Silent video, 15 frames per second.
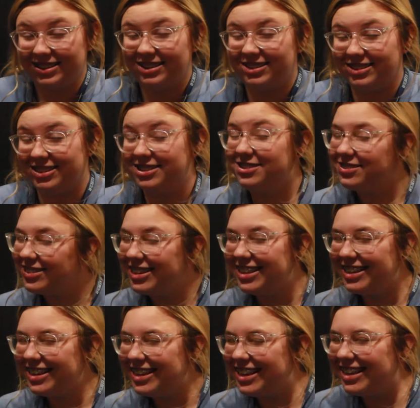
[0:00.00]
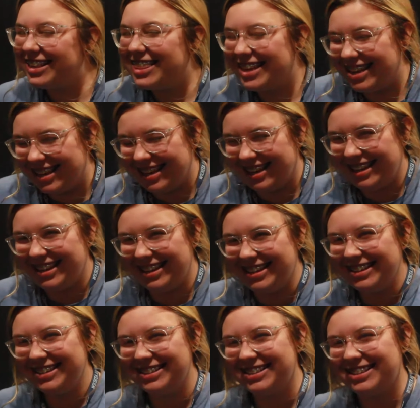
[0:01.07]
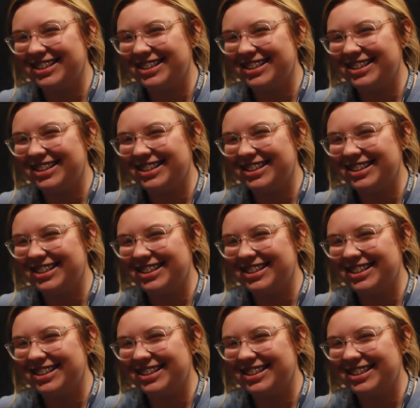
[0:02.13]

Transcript: cringeworthy things.